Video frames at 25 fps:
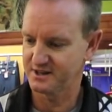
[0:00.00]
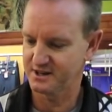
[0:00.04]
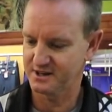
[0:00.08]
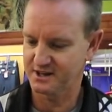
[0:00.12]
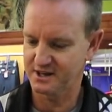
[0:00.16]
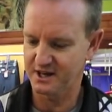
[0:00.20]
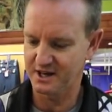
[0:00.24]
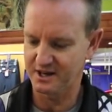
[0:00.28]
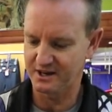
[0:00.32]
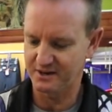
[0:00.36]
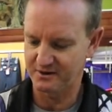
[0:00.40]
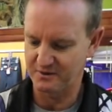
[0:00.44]

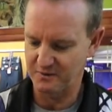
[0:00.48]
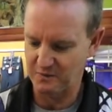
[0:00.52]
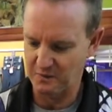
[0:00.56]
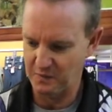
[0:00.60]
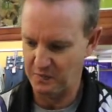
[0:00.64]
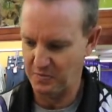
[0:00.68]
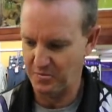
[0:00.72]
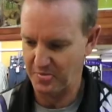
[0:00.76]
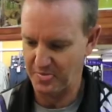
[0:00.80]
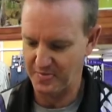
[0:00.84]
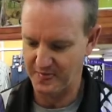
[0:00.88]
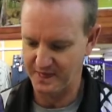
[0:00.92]
Again,
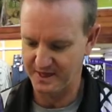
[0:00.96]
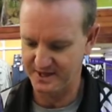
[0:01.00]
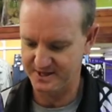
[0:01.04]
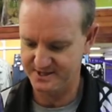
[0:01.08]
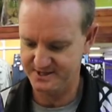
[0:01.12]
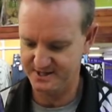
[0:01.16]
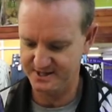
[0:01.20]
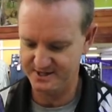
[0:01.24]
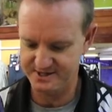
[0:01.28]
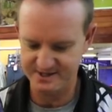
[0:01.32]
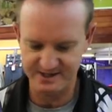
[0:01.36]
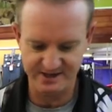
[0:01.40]

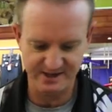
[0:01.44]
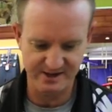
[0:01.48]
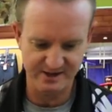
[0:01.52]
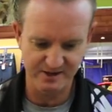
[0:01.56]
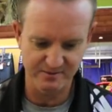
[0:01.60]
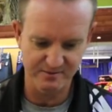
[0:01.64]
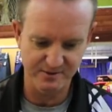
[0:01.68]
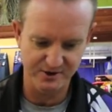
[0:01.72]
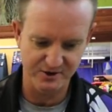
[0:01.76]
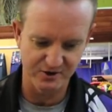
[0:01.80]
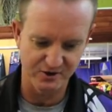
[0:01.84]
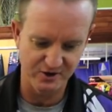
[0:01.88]
this gets a
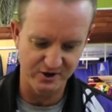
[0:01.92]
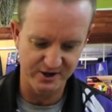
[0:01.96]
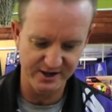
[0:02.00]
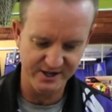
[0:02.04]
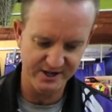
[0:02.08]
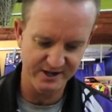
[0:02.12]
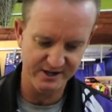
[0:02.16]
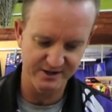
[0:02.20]
little bit harder.